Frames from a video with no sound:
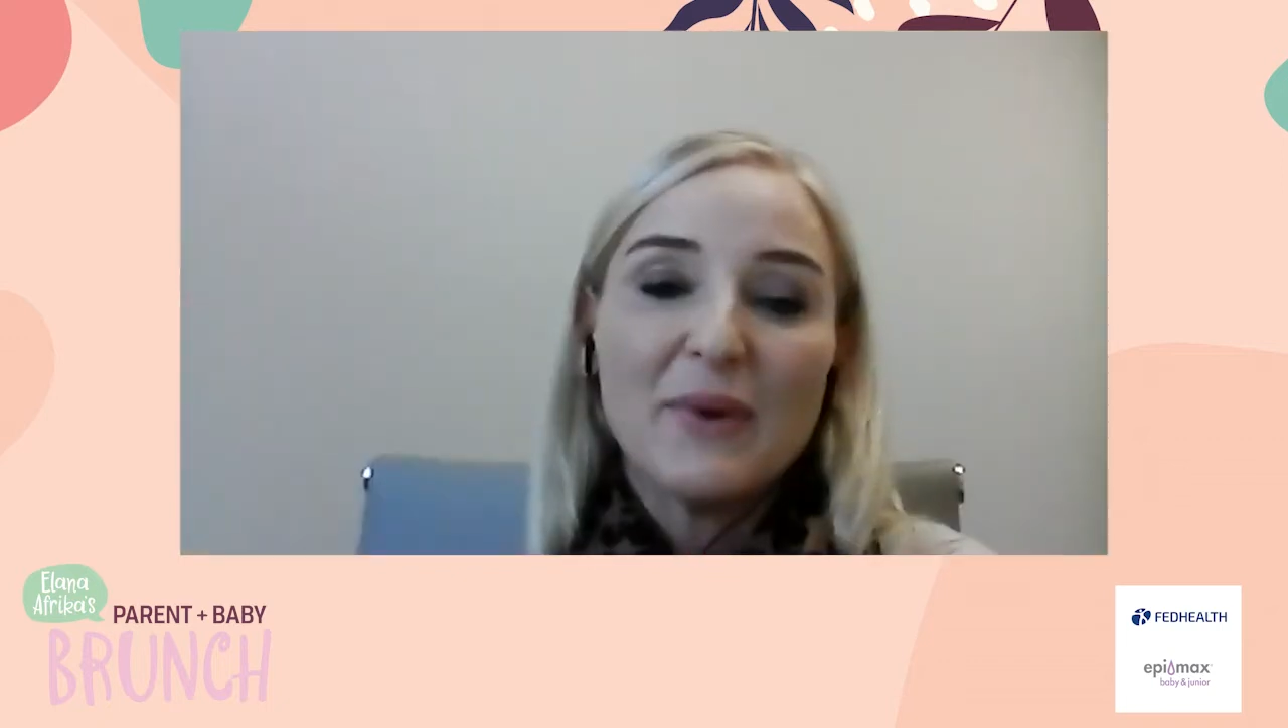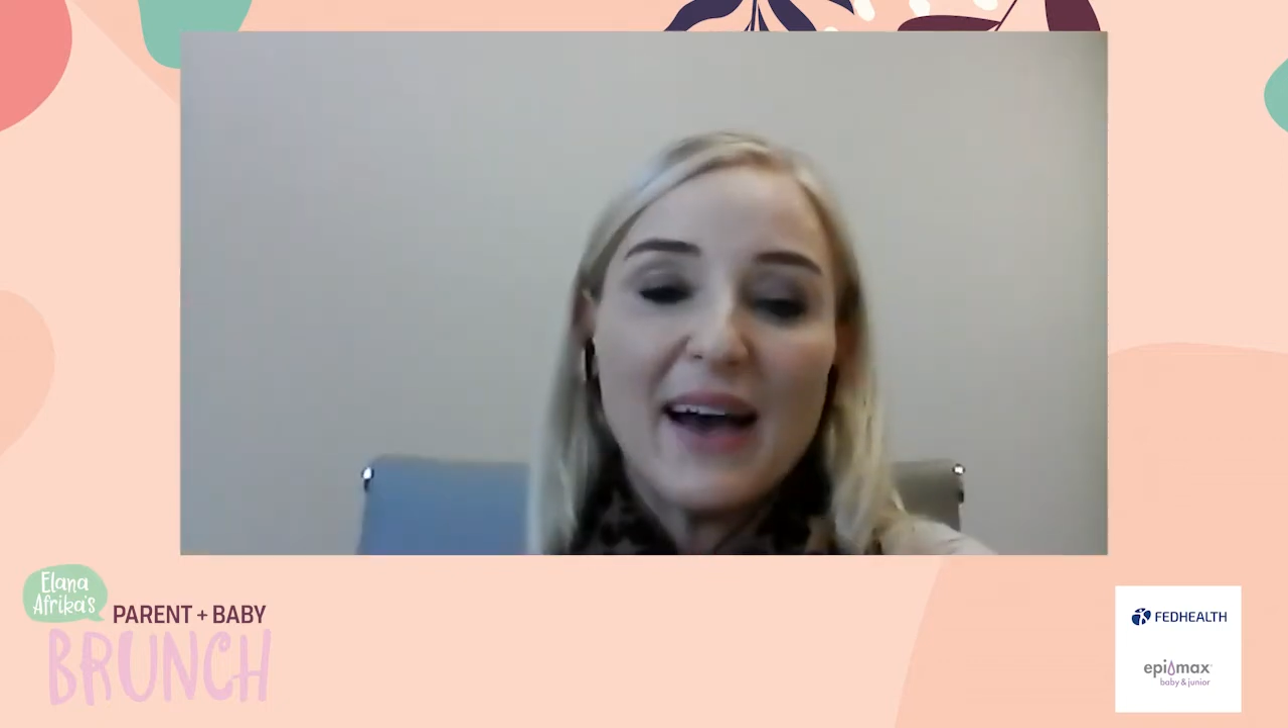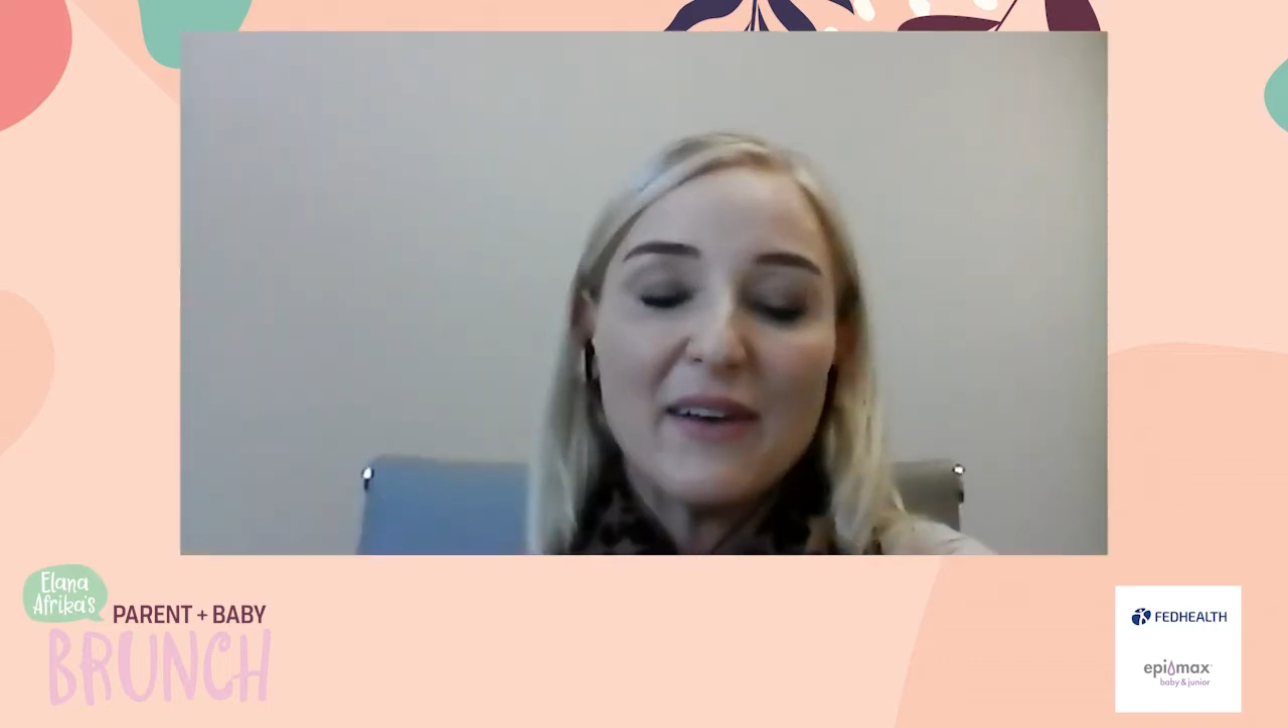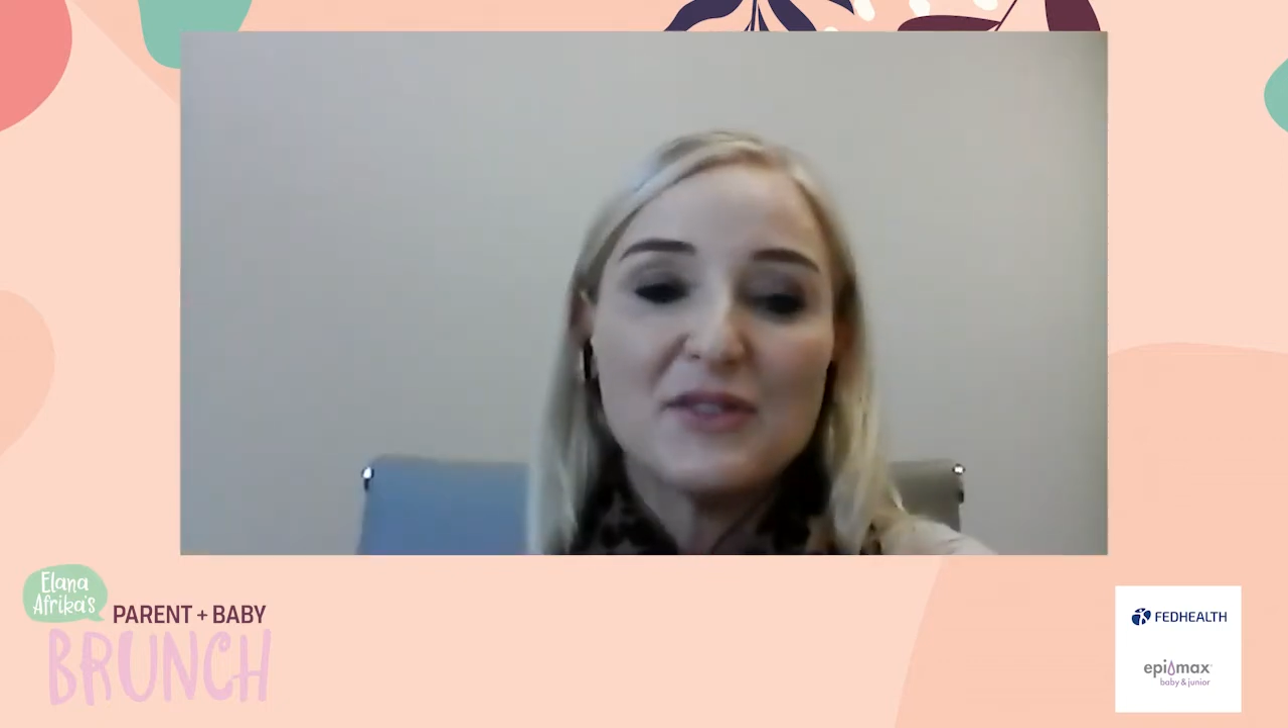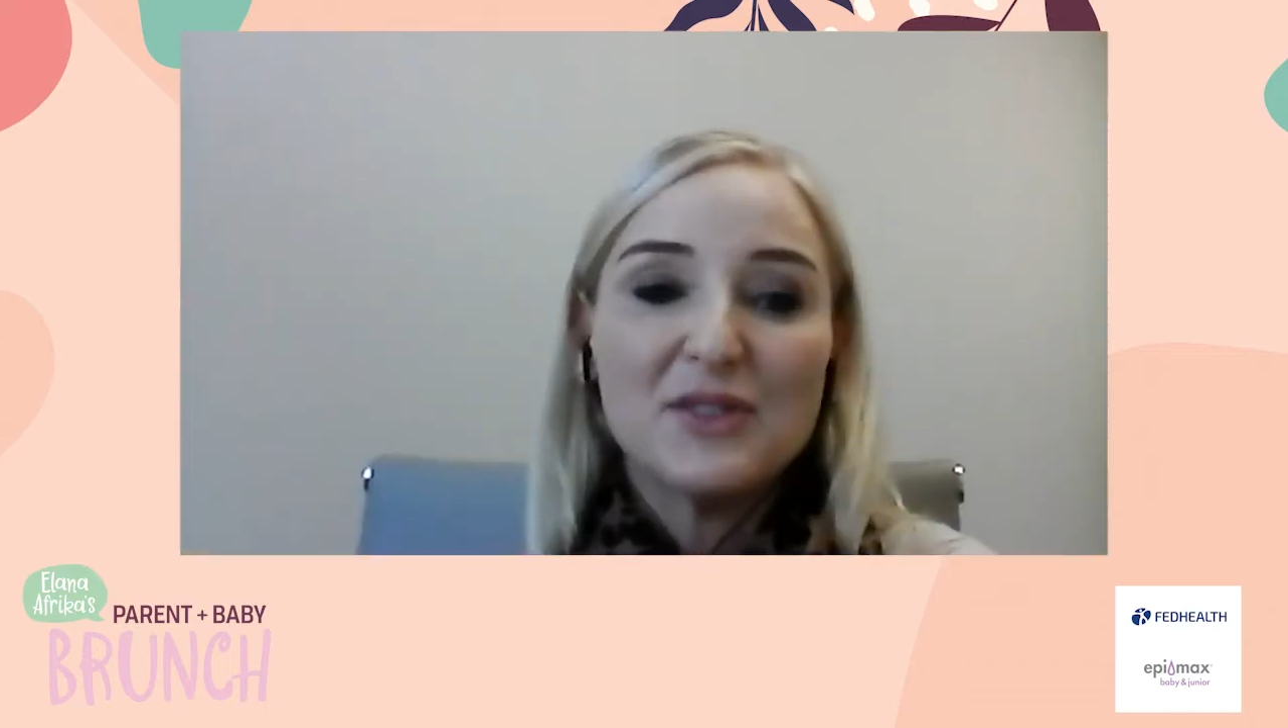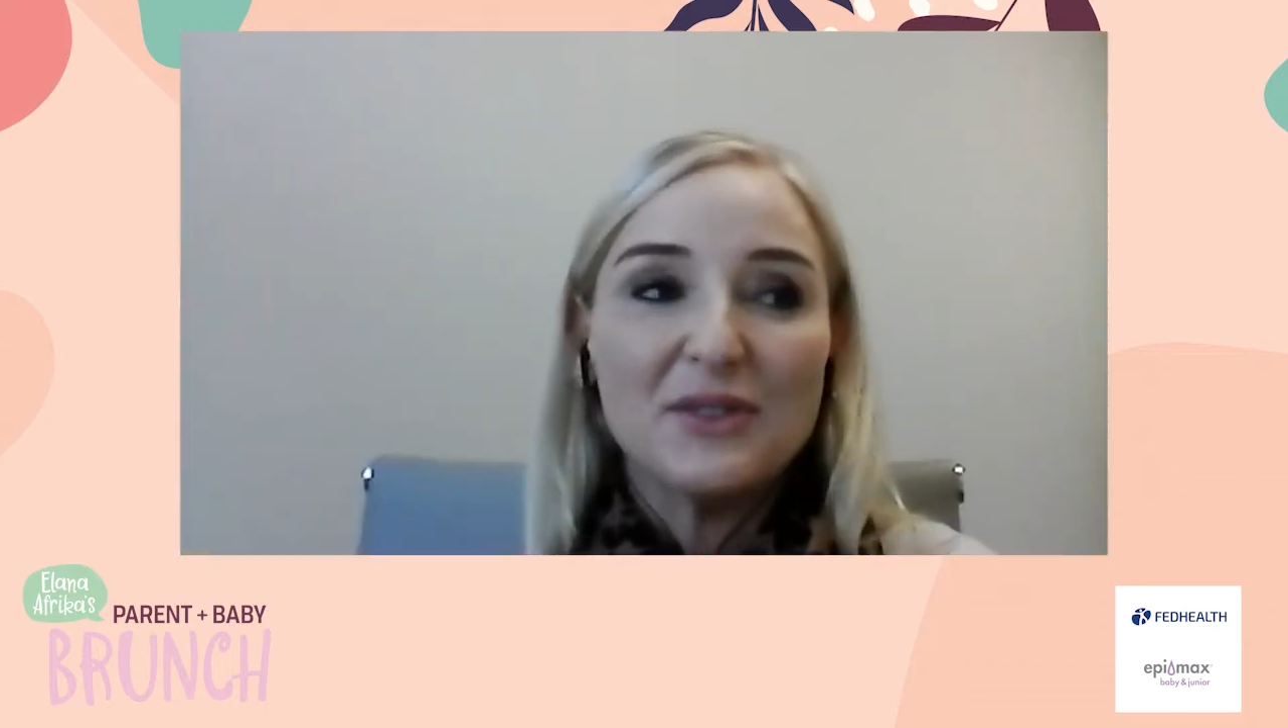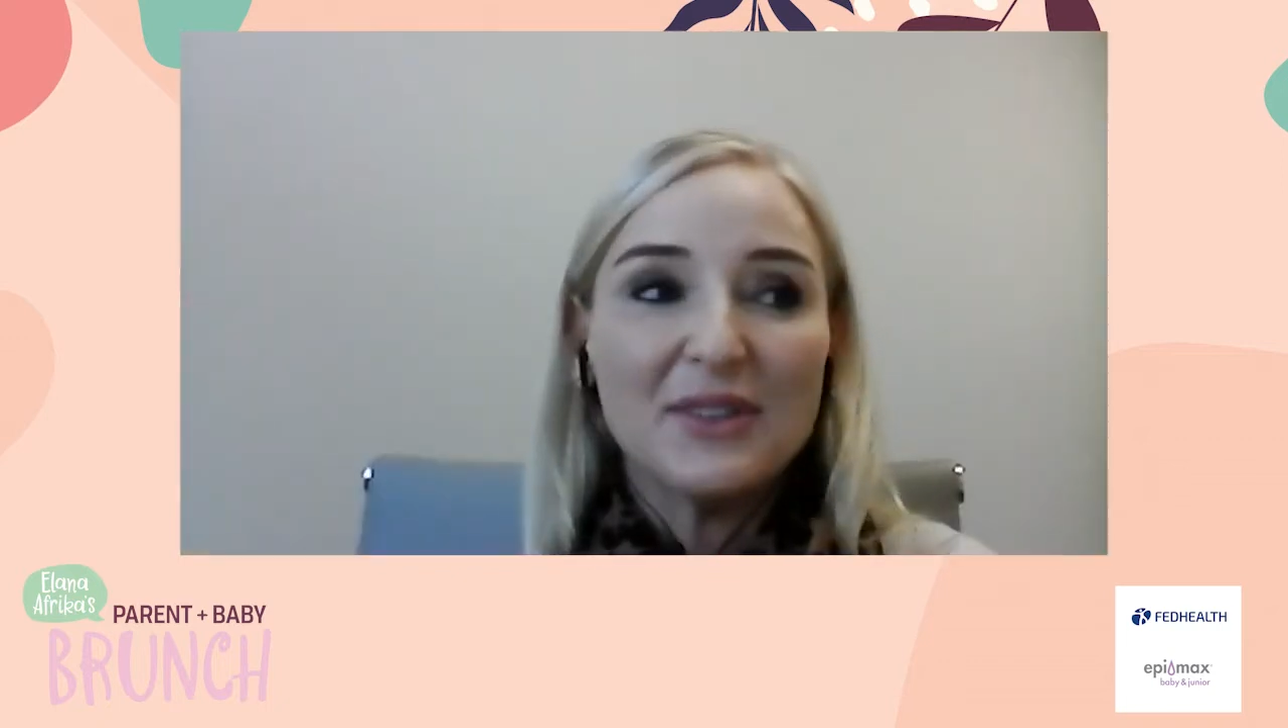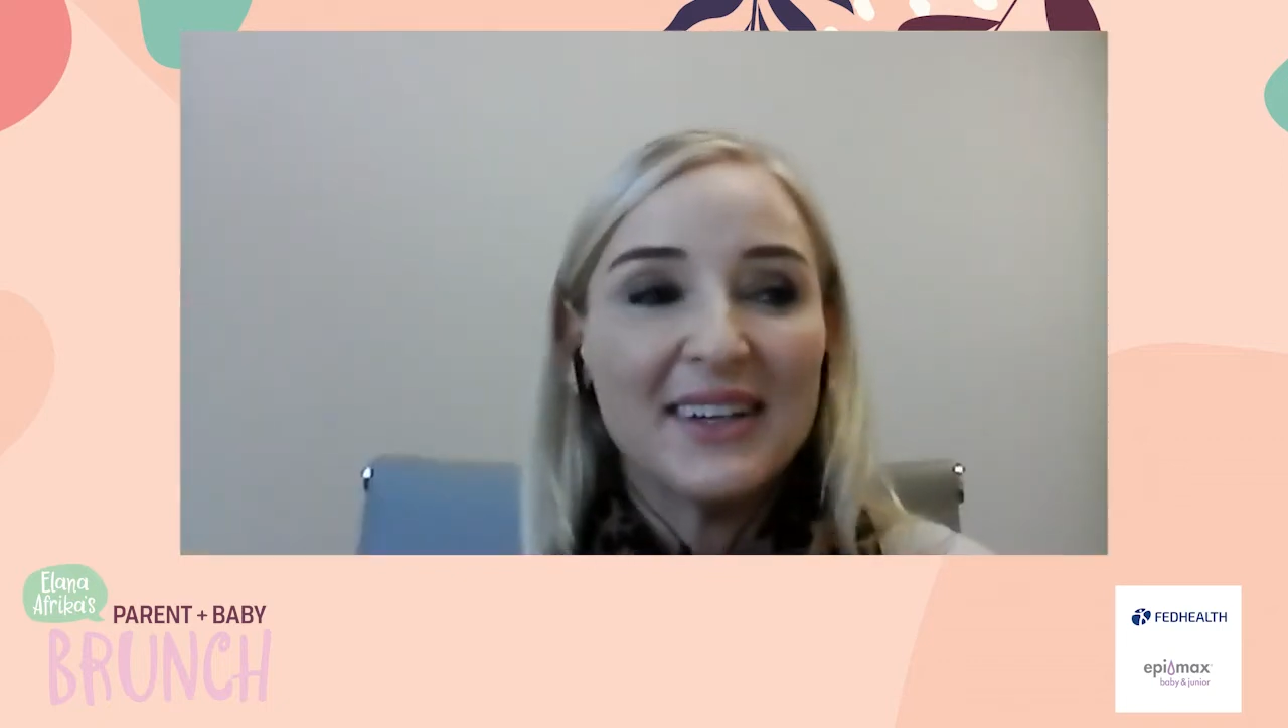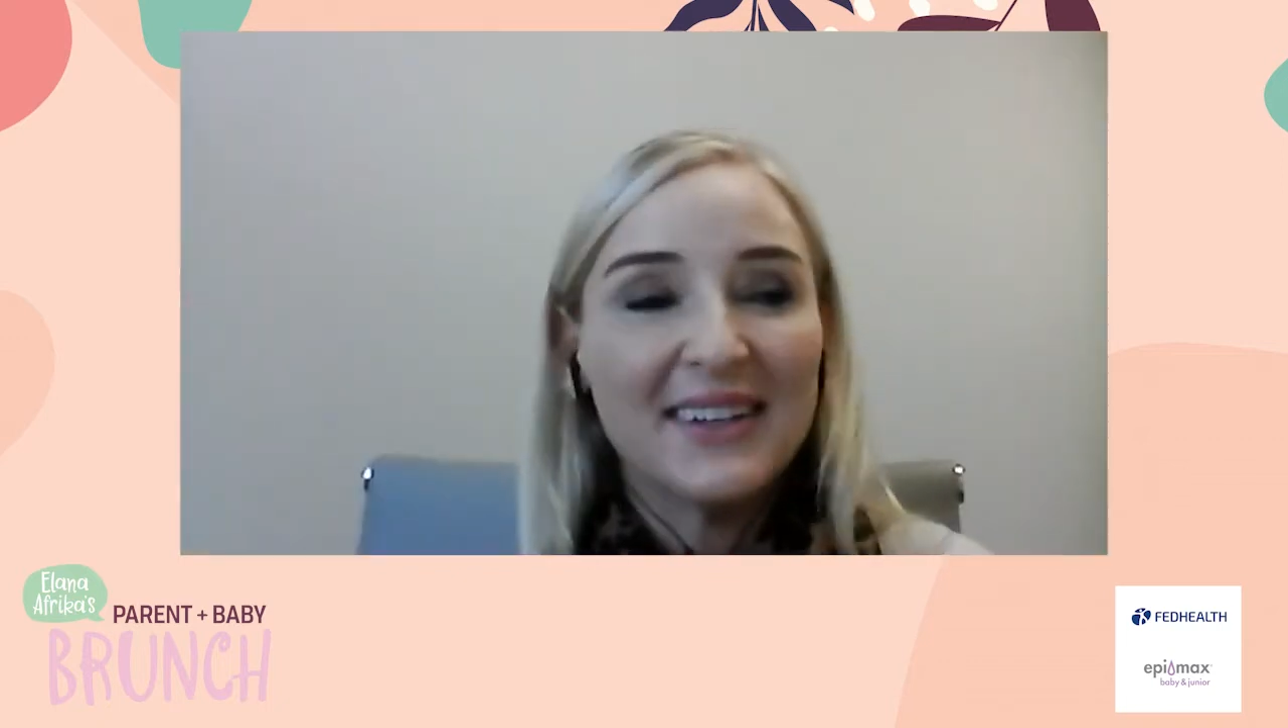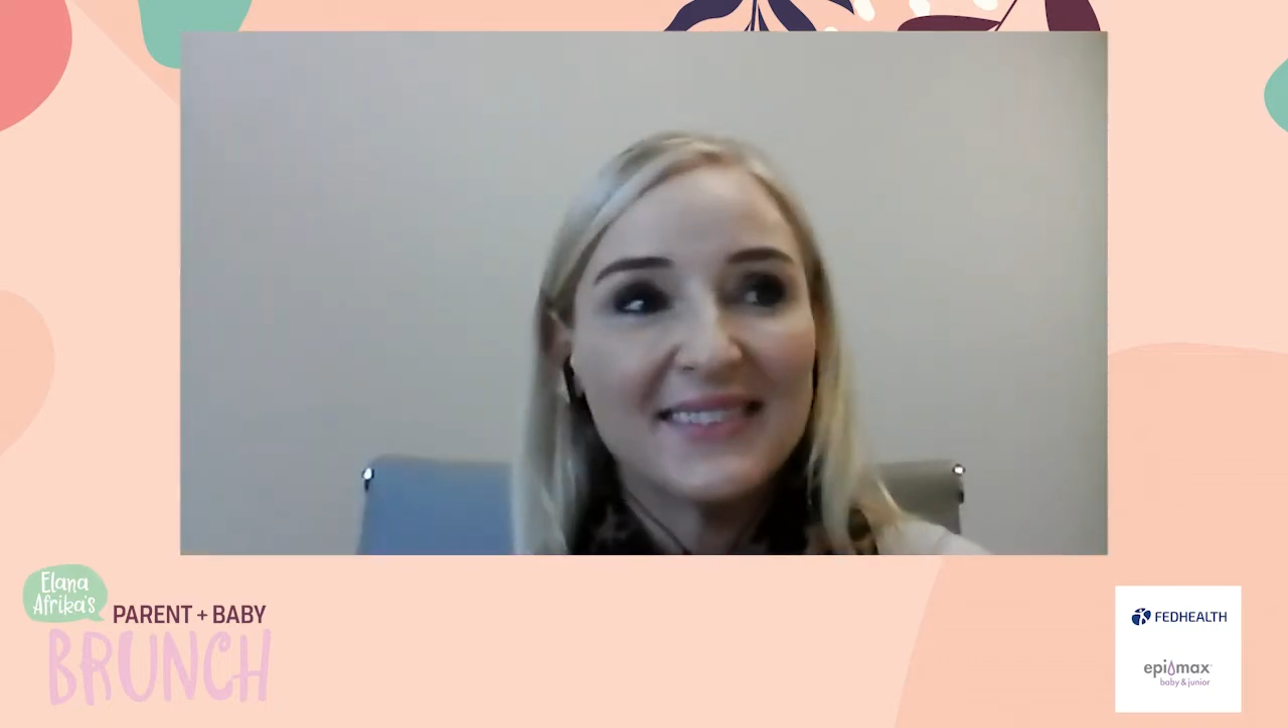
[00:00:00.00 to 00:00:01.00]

we have to